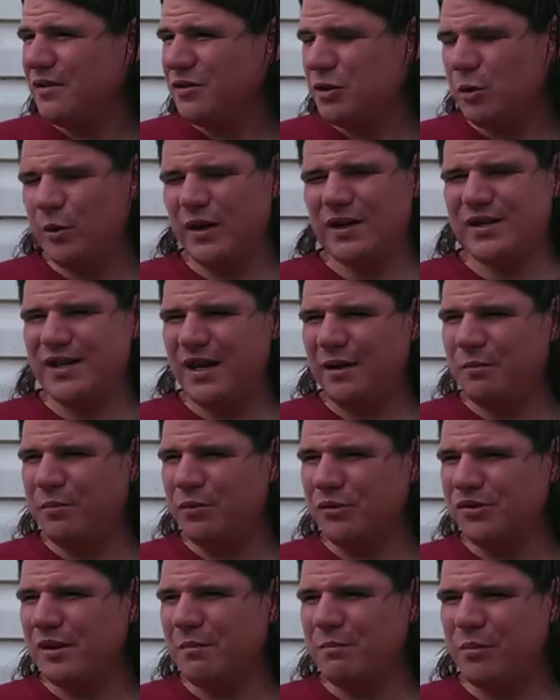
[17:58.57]
two
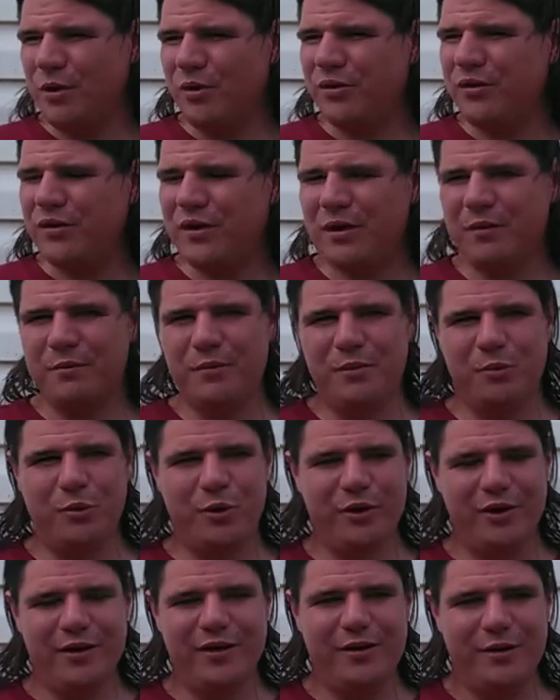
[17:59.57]
examples, and both of them
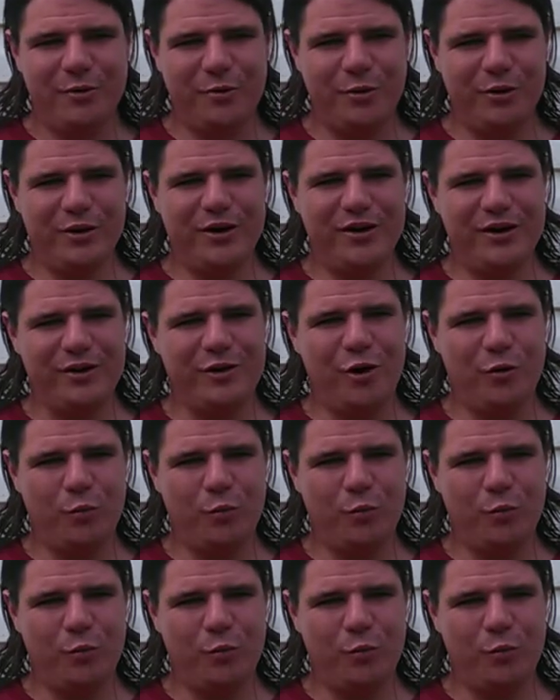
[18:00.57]
were in